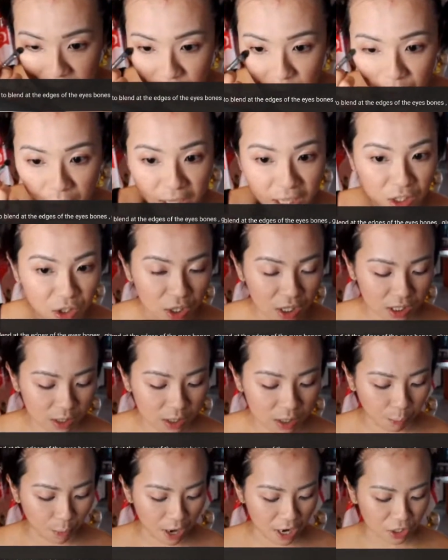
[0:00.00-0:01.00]
So you can
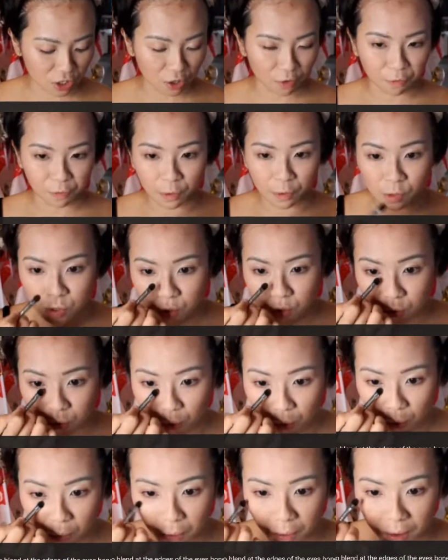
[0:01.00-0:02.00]
just brush a few
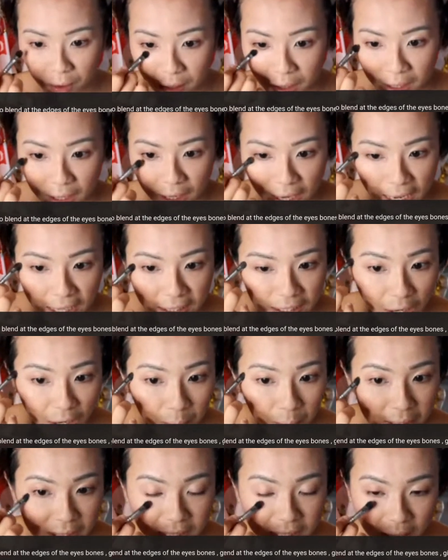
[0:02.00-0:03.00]
strokes, and there will
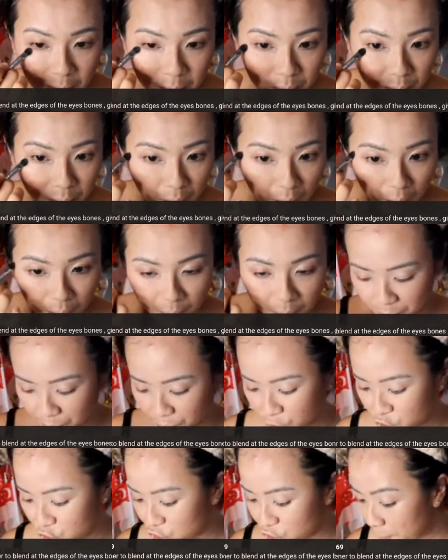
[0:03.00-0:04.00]
be some
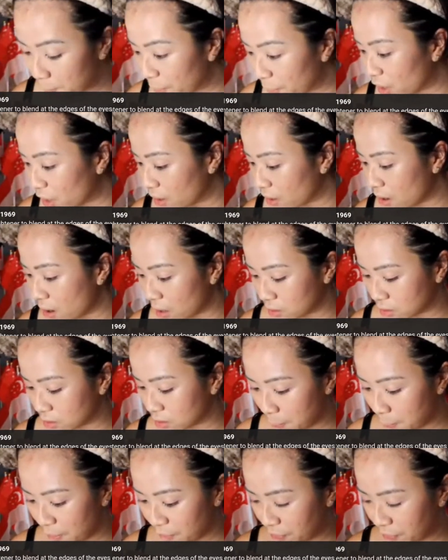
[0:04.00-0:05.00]
shimmer on
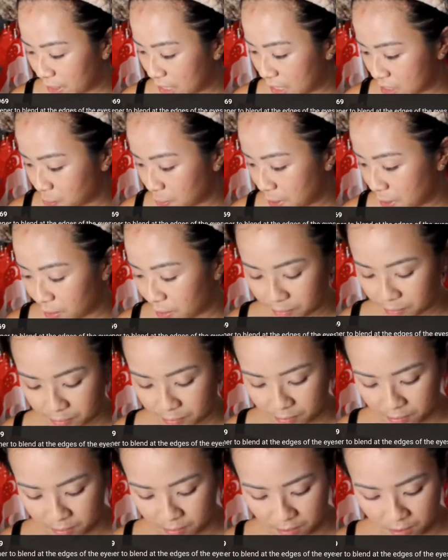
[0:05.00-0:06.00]
top of it as well.
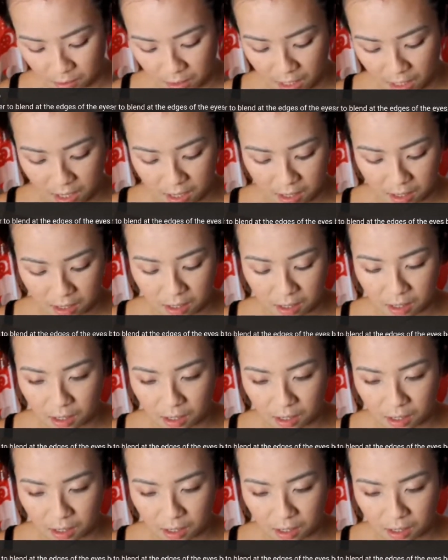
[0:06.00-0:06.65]
Okay,